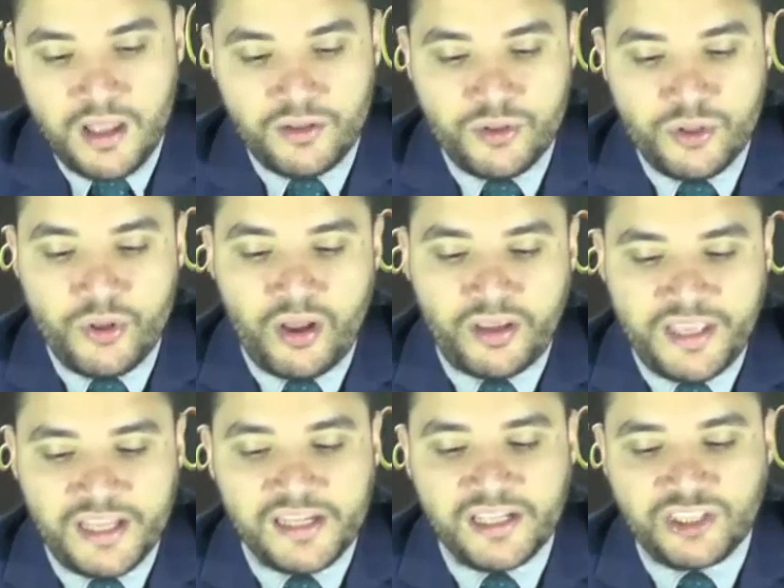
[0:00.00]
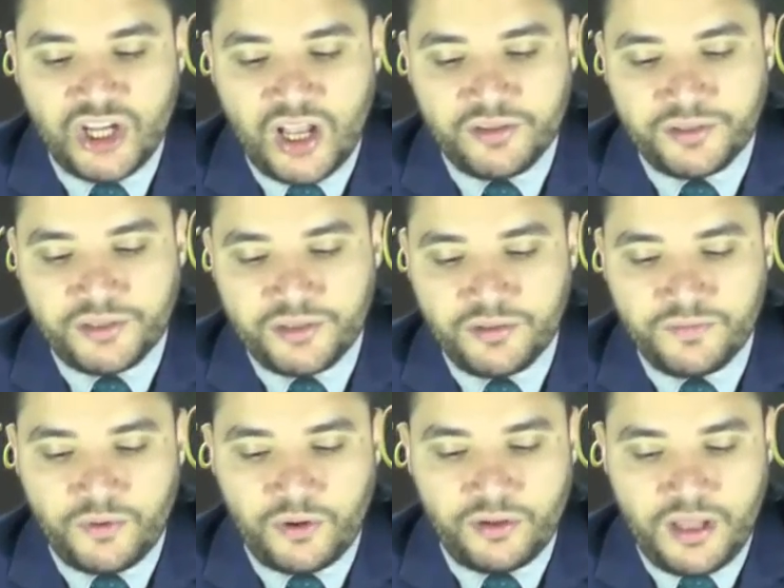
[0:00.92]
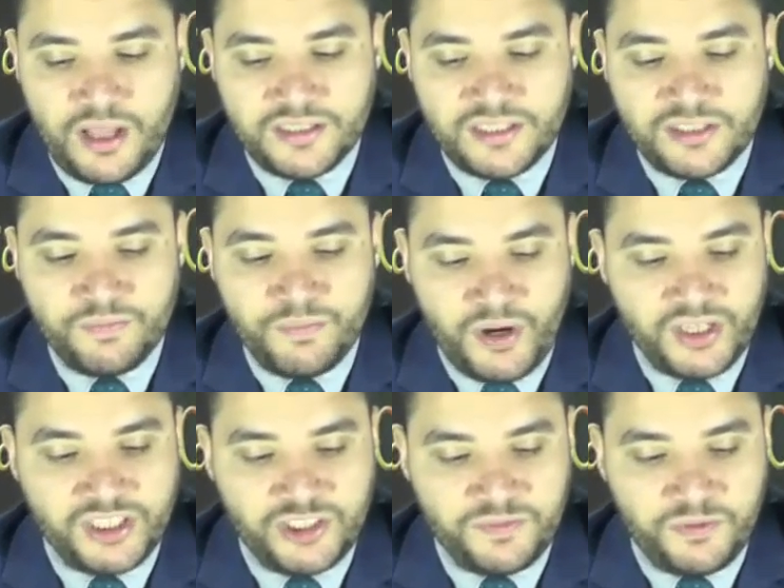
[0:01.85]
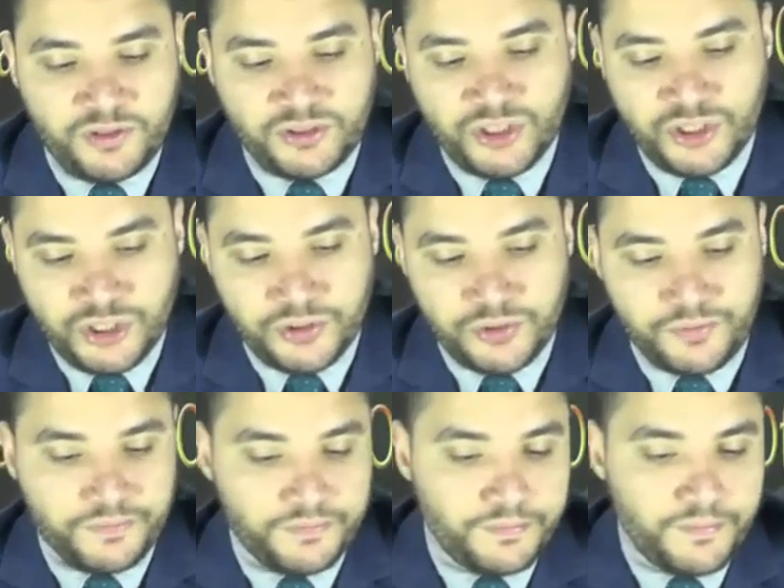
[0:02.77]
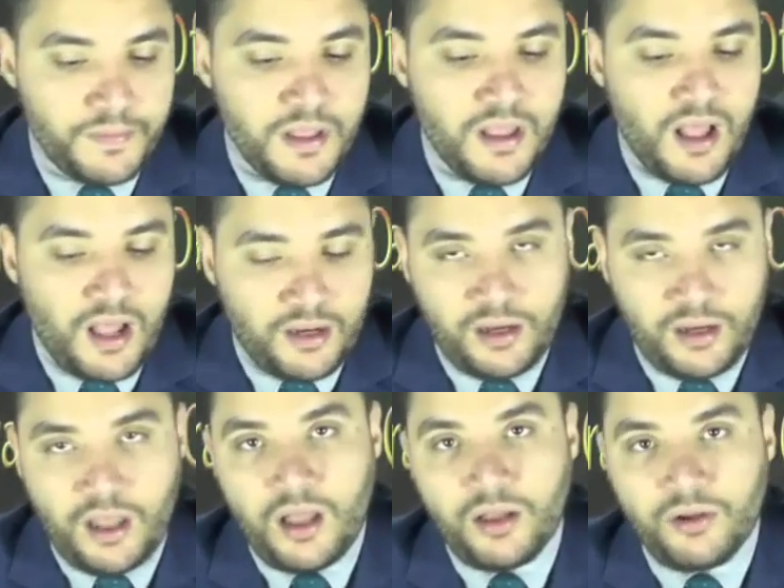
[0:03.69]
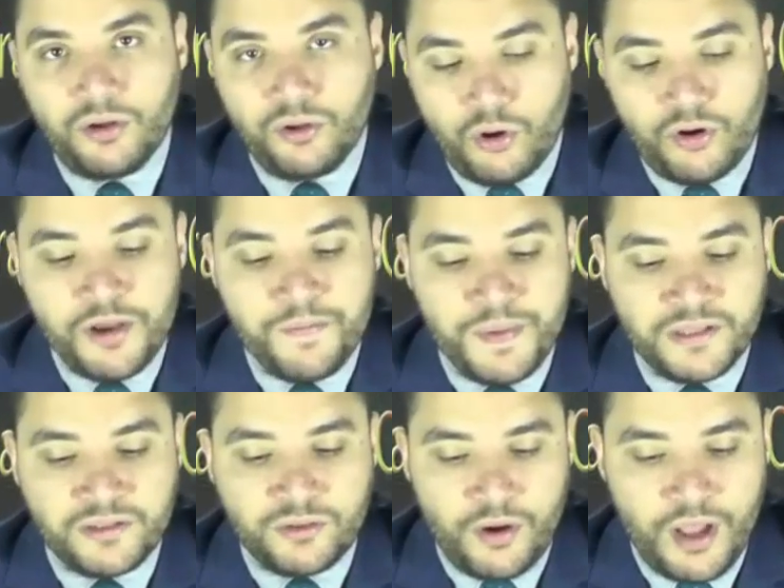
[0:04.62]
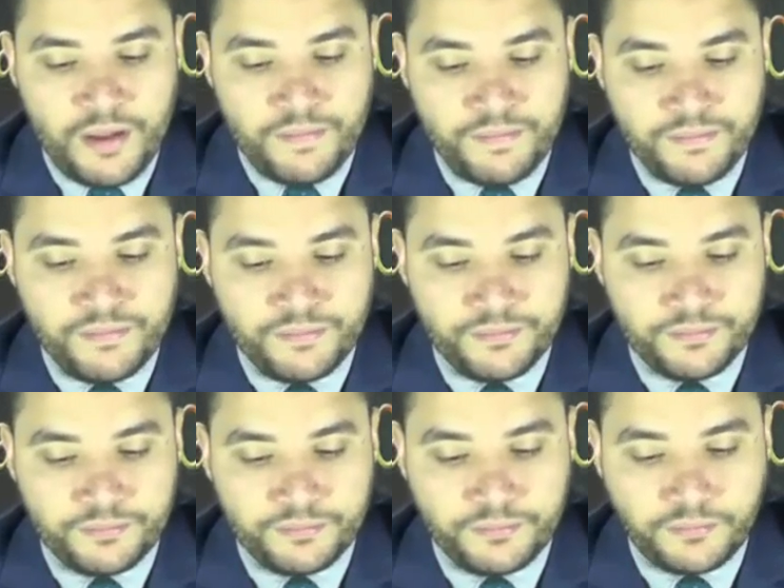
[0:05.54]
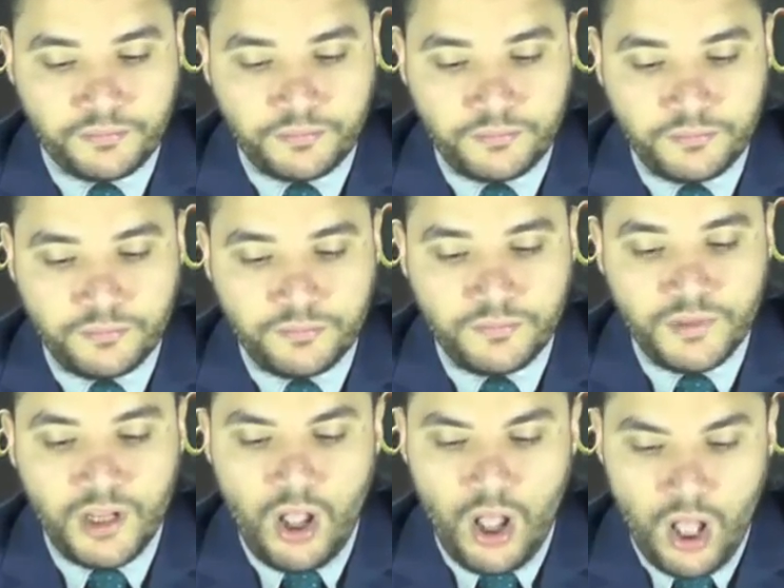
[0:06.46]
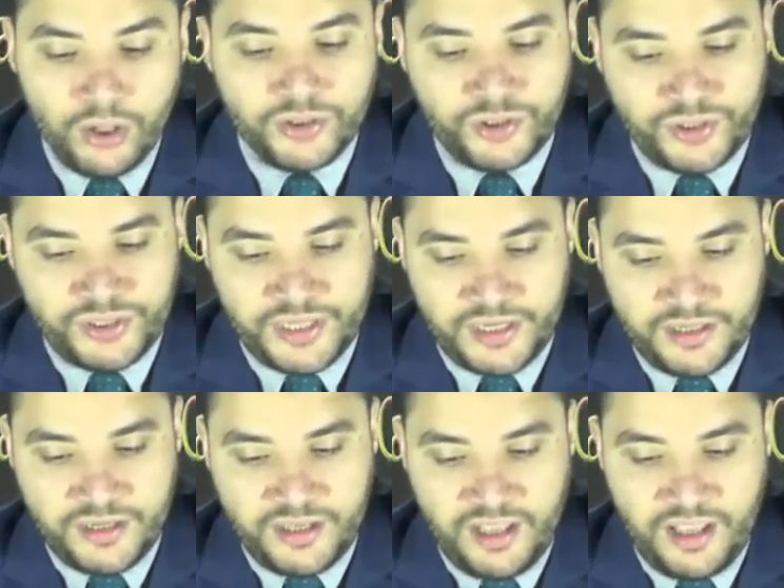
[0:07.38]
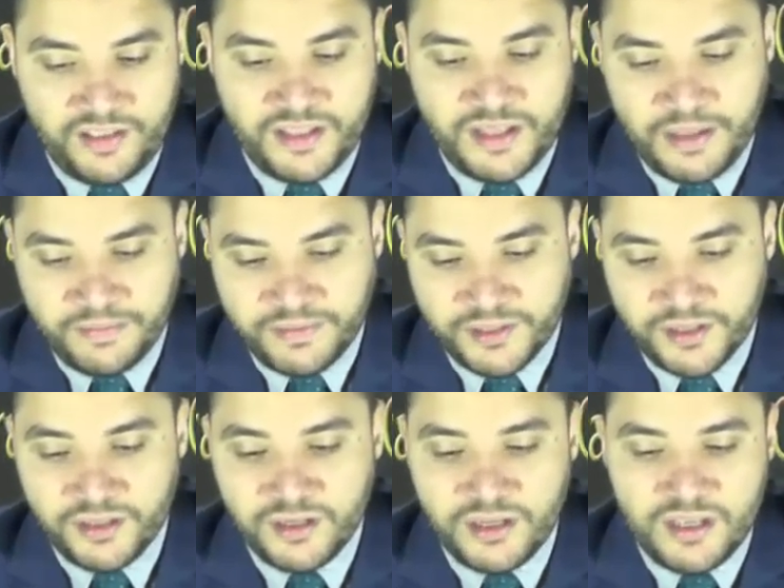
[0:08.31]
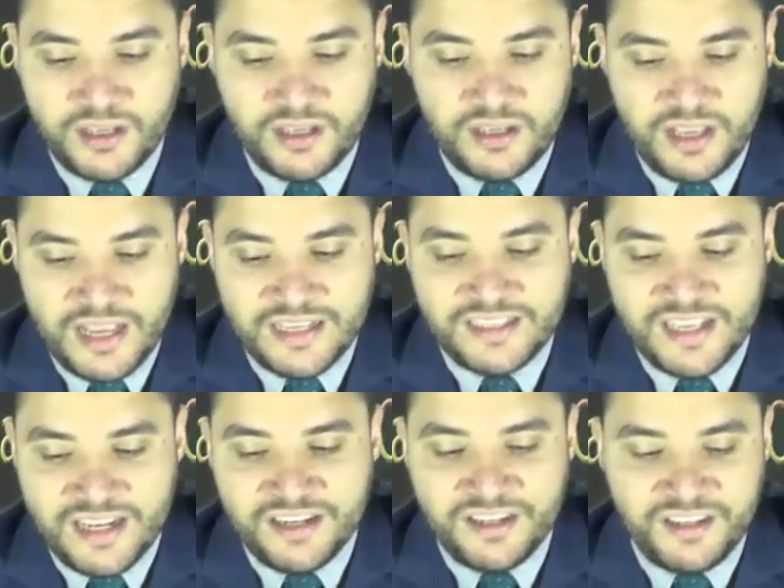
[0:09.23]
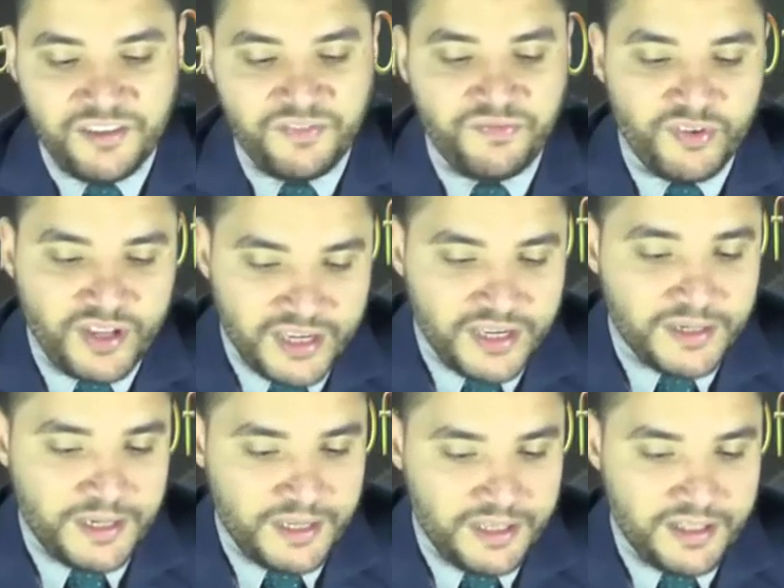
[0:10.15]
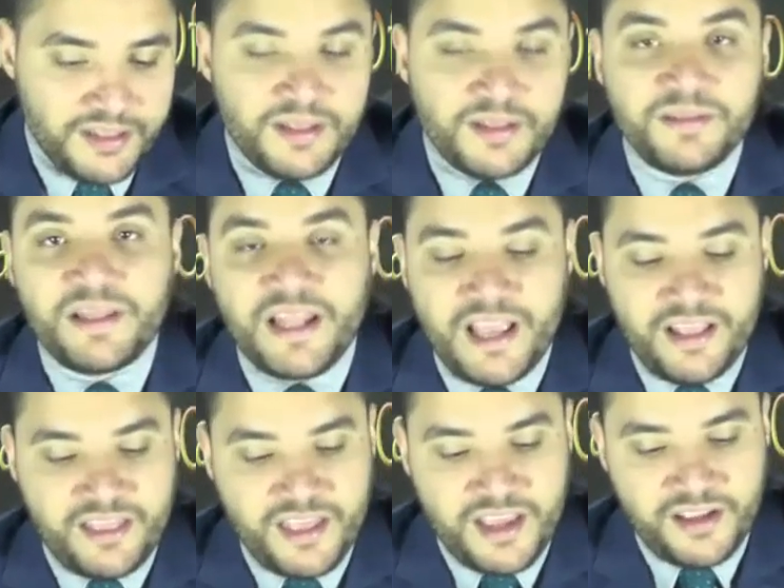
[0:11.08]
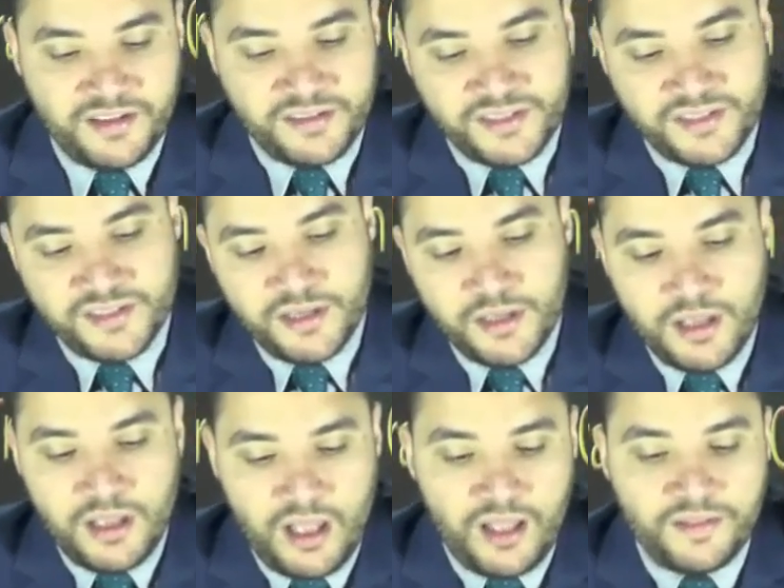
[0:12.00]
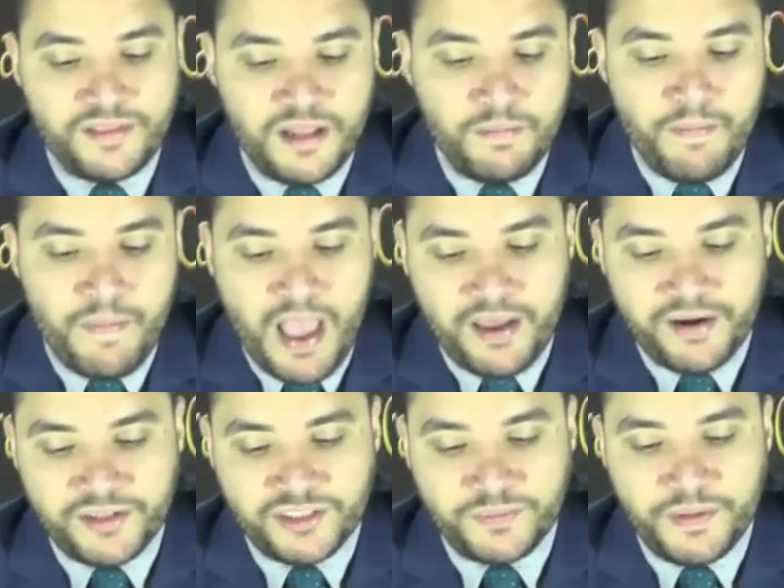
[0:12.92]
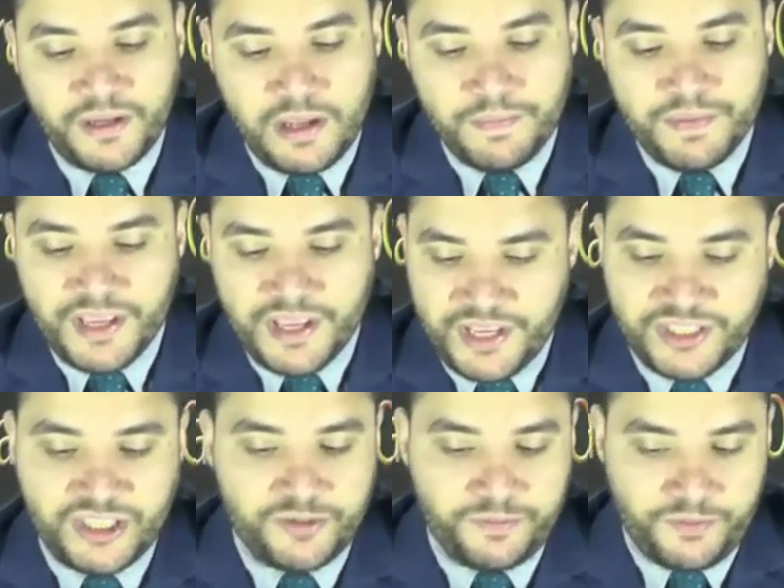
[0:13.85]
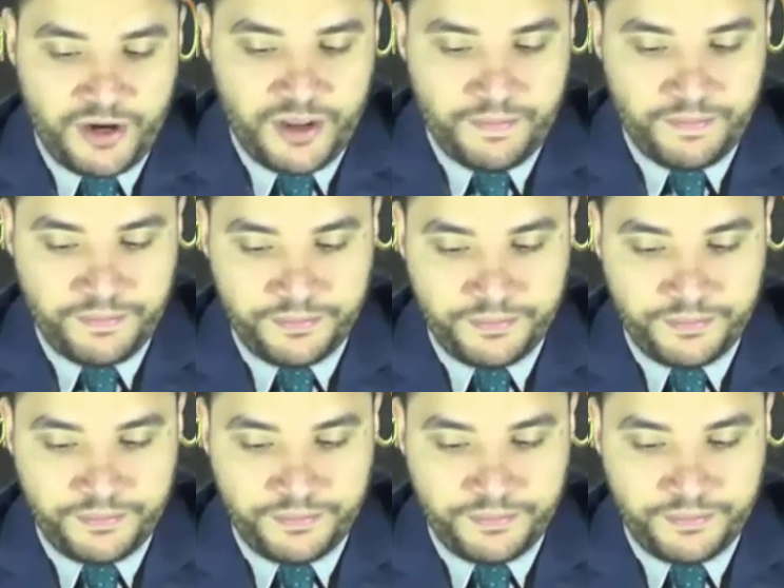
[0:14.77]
Do not kill each other, for Allah is merciful to you. Allah, glory be to Him, also said, If the debtor is in difficulty, then delay things until matters become easier for him.